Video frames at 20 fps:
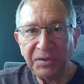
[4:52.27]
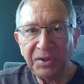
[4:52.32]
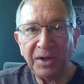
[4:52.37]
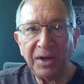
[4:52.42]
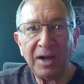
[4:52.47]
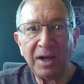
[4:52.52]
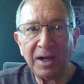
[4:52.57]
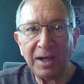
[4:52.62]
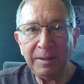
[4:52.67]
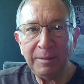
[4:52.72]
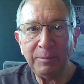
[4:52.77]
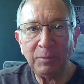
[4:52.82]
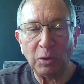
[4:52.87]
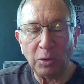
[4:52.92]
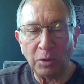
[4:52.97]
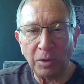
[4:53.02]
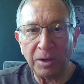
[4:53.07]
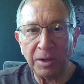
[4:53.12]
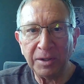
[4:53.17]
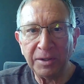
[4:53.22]
time
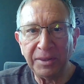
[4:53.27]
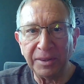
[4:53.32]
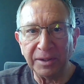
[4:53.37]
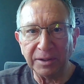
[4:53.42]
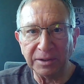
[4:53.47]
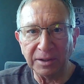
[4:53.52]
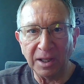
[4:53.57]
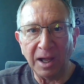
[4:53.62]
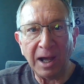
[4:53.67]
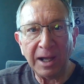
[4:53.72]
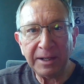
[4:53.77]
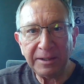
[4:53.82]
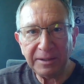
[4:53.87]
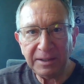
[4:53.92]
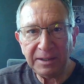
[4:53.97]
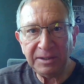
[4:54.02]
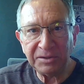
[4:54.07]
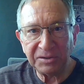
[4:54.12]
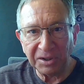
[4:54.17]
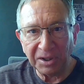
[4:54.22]
on the lot
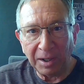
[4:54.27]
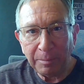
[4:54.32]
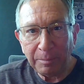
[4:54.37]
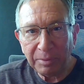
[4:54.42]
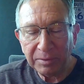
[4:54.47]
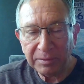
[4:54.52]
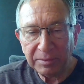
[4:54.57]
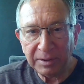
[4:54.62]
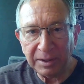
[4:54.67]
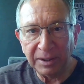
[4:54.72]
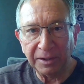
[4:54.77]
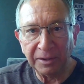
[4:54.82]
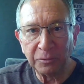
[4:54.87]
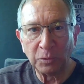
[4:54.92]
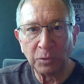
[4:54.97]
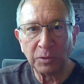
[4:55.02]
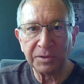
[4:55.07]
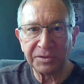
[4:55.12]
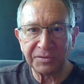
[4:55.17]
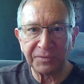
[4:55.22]
is up. In
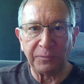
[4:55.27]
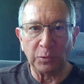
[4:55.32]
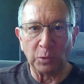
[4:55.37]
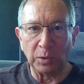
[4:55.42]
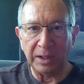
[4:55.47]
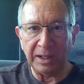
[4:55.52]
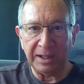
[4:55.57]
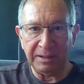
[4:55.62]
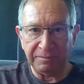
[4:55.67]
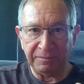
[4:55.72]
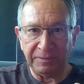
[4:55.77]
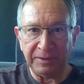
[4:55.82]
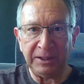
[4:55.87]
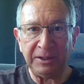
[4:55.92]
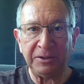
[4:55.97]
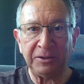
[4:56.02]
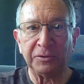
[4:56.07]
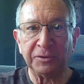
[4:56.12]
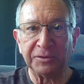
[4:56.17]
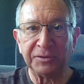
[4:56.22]
other words, for a
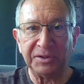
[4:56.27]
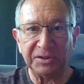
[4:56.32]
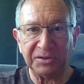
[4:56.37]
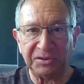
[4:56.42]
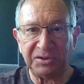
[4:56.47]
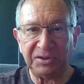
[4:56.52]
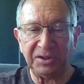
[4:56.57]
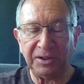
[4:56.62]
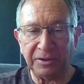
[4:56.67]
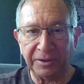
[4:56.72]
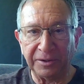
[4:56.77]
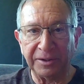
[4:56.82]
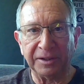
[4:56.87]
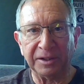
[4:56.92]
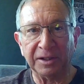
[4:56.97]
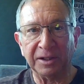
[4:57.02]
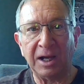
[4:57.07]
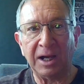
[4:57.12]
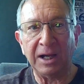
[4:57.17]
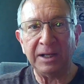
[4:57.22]
vehicle to sit on the
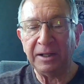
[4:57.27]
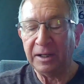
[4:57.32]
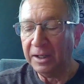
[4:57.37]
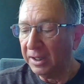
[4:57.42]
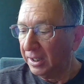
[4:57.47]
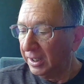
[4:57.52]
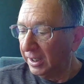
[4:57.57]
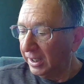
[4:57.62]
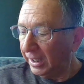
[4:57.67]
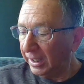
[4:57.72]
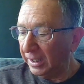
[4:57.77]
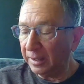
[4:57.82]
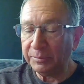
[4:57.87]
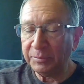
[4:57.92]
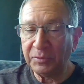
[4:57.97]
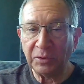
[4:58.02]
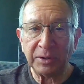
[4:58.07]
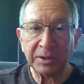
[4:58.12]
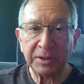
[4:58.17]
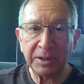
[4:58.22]
lot. And
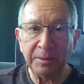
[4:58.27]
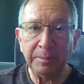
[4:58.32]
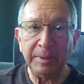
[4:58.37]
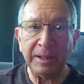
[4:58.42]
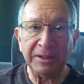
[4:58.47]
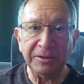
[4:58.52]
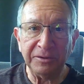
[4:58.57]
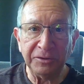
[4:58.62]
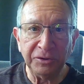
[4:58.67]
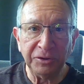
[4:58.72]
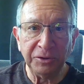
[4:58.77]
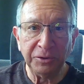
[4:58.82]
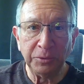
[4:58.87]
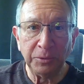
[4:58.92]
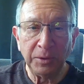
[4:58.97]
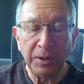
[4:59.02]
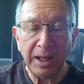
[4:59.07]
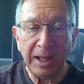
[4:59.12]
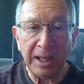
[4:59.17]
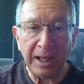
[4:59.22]
I'm talking about
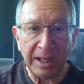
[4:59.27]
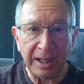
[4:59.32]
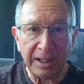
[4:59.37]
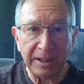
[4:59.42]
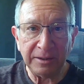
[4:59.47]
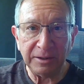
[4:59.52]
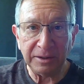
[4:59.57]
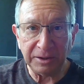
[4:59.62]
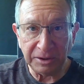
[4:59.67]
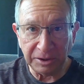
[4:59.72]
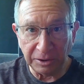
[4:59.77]
new and